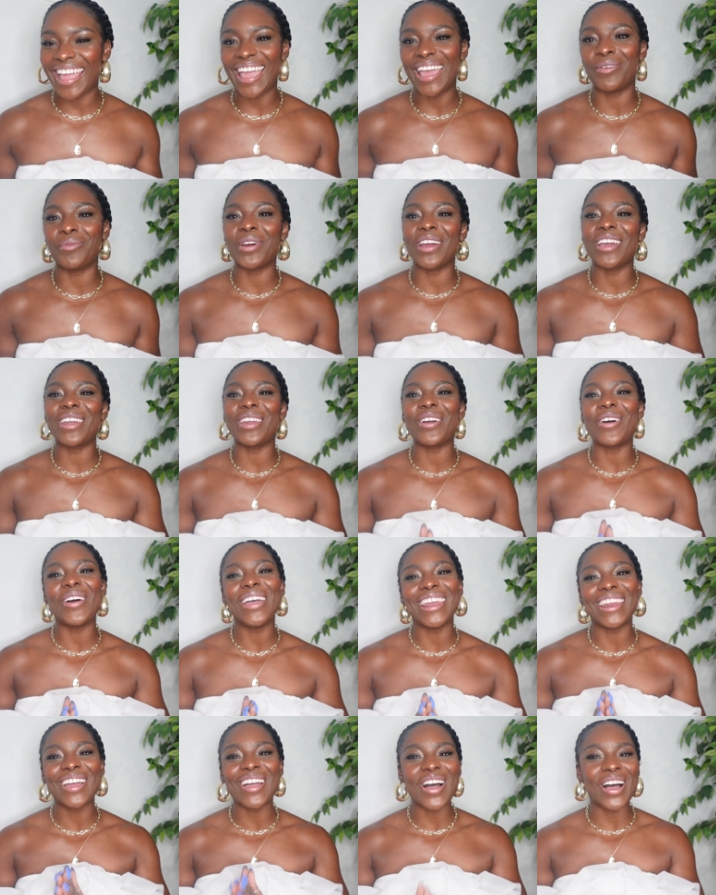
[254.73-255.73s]
and we're gonna go
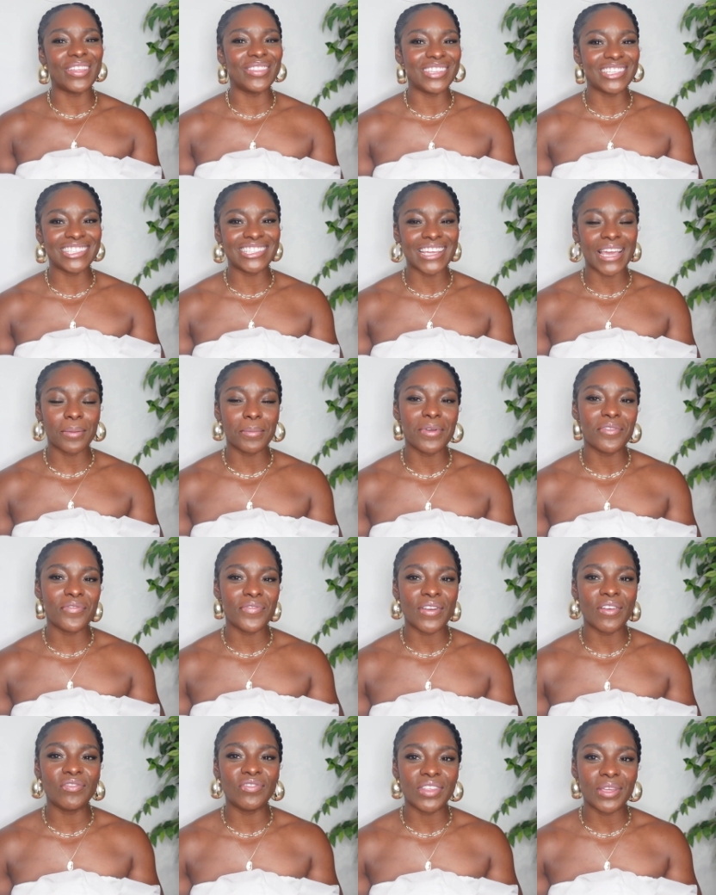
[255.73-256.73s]
ahead and call this segment
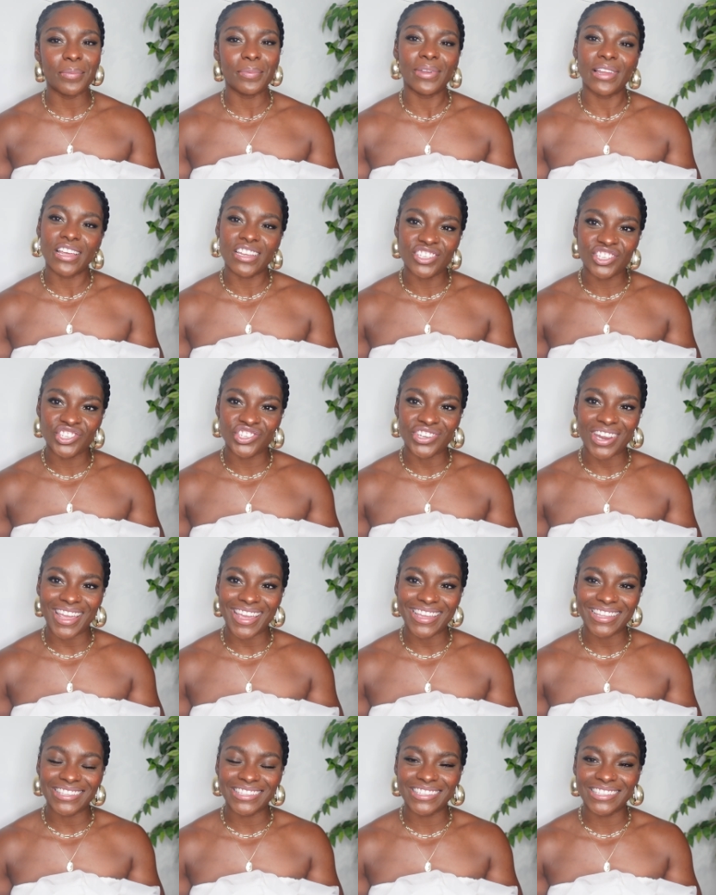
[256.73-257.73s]
50 plus
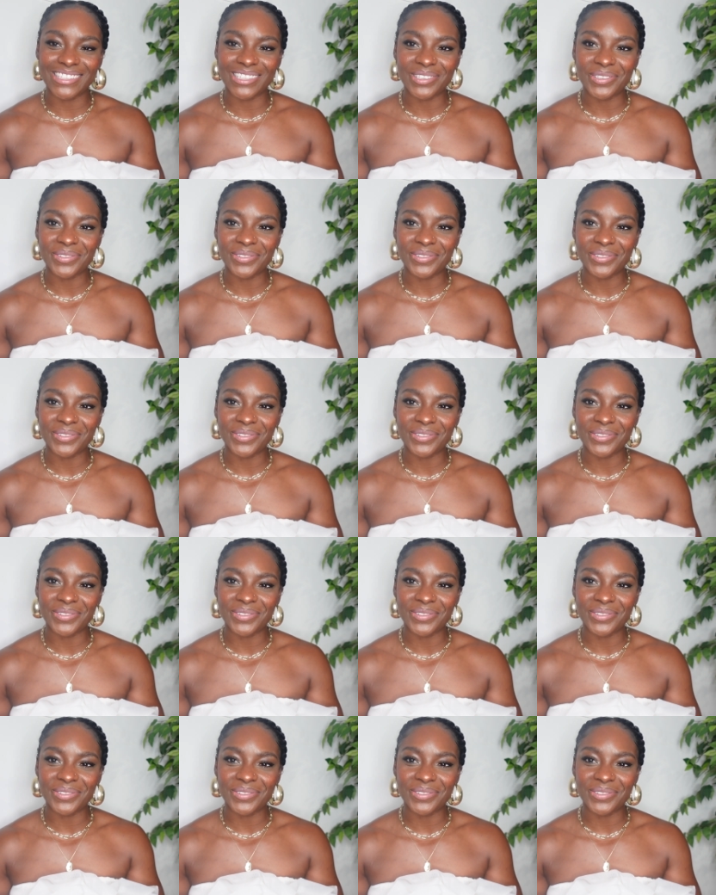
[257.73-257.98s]
shades.